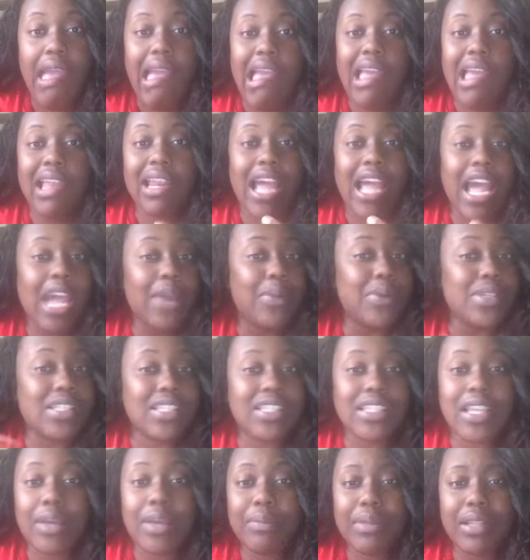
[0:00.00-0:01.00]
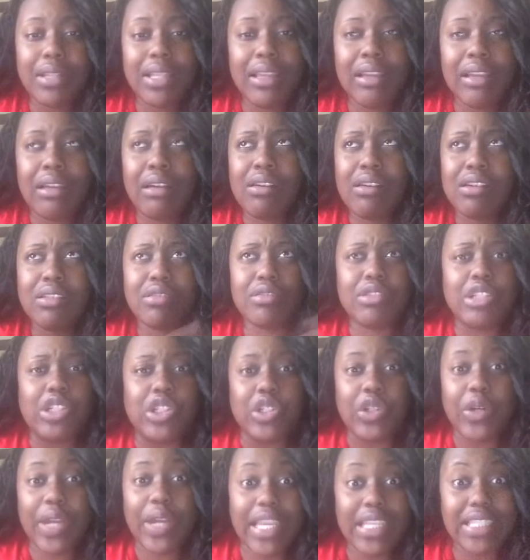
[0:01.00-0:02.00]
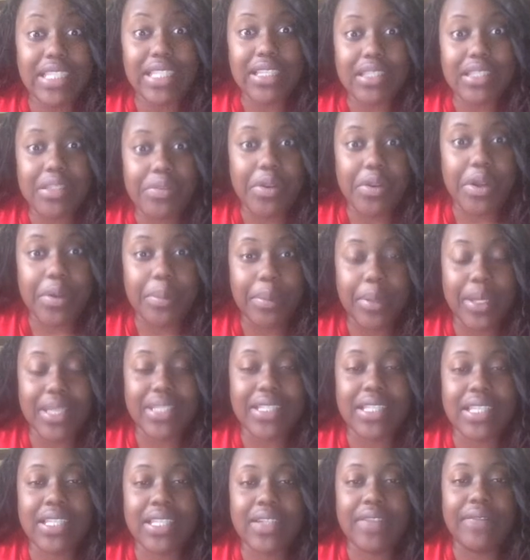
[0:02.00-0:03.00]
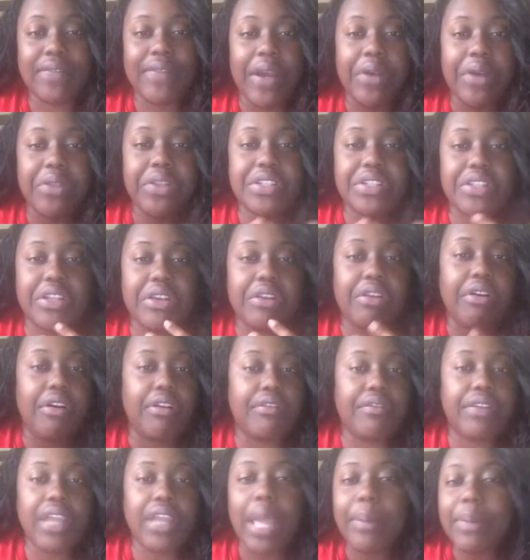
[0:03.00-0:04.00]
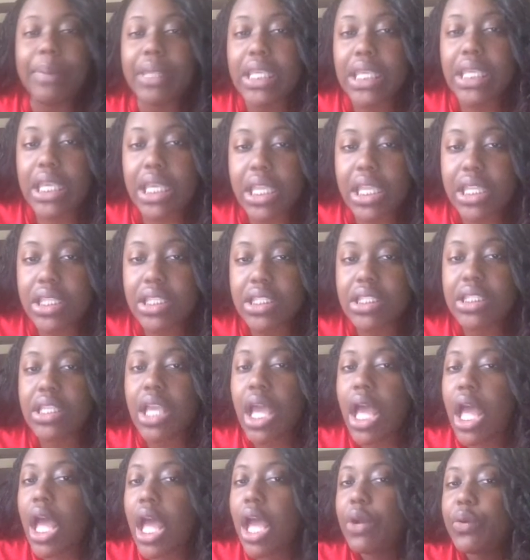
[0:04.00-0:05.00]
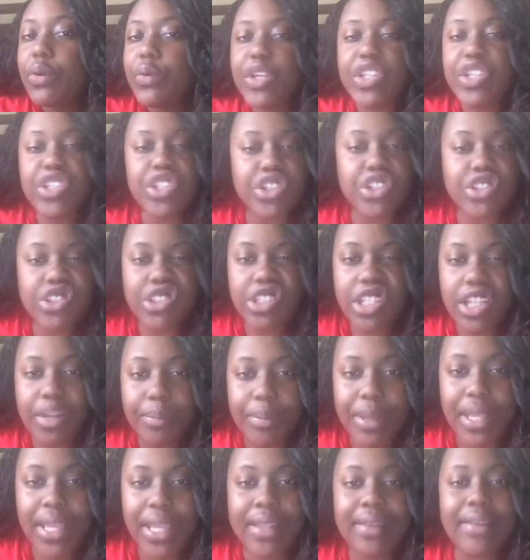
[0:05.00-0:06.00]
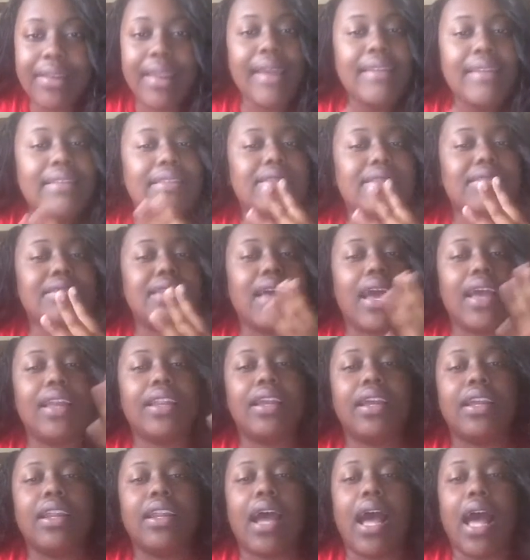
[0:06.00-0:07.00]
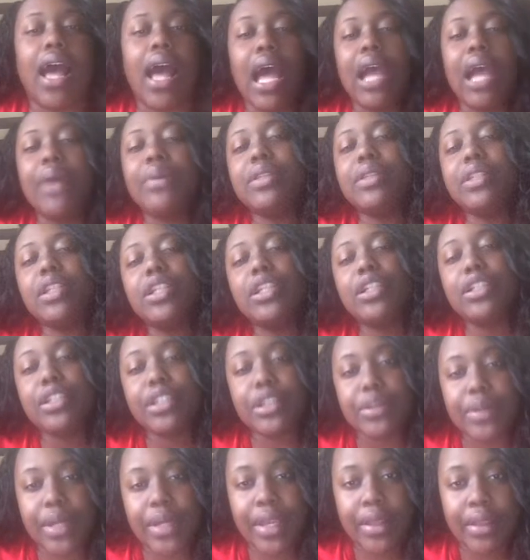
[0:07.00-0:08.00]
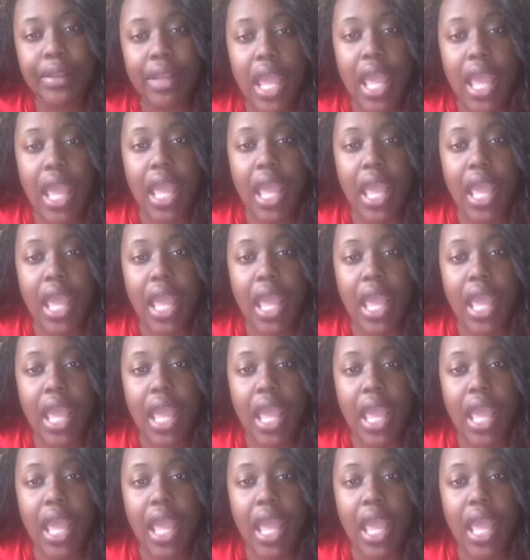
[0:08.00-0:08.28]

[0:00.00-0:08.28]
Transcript: And I was stumbling on Craigslist of all places and found this thing called VIP Kids, researched it a bit, and decided I was going to do it.